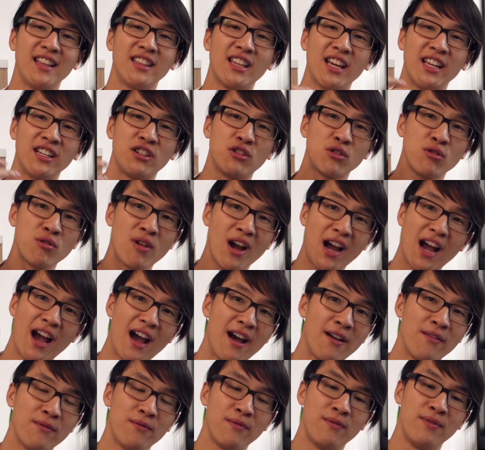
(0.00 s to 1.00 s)
they do
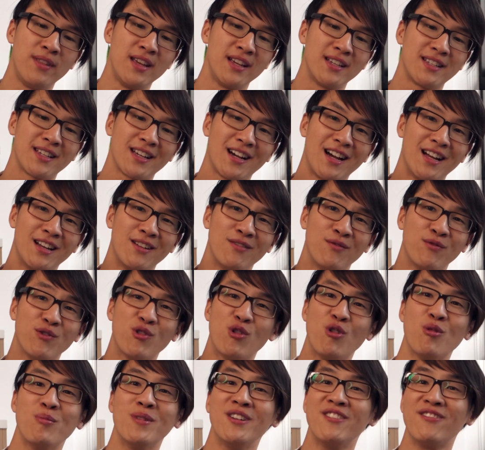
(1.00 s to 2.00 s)
have this kind of
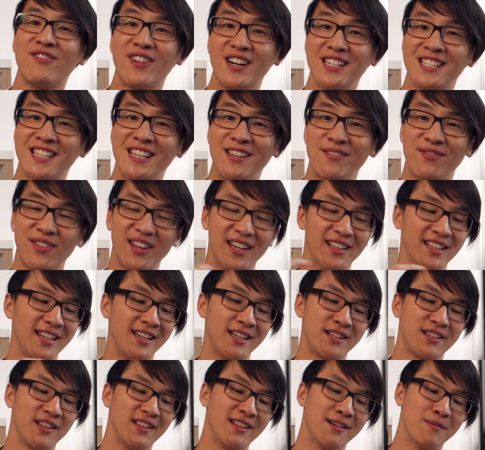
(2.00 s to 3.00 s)
warm and fuzzy
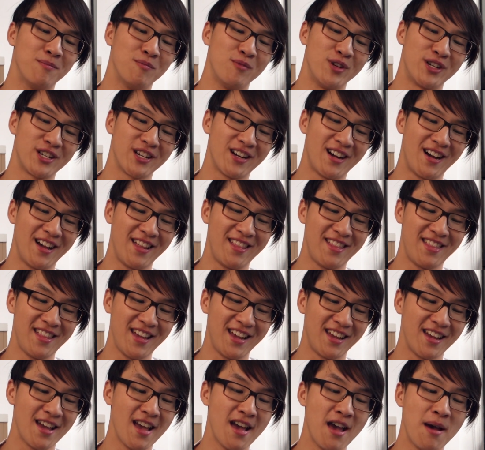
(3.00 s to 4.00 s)
feeling to them, which I
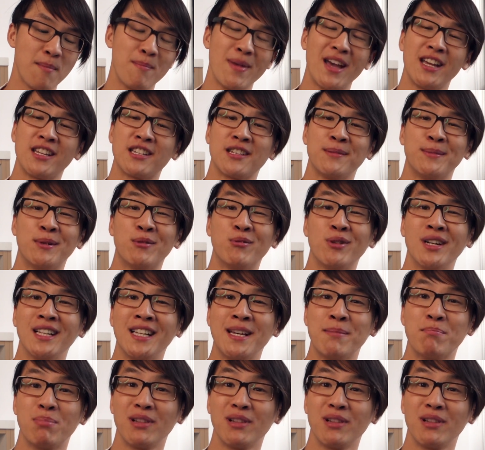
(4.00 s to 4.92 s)
think makes them a really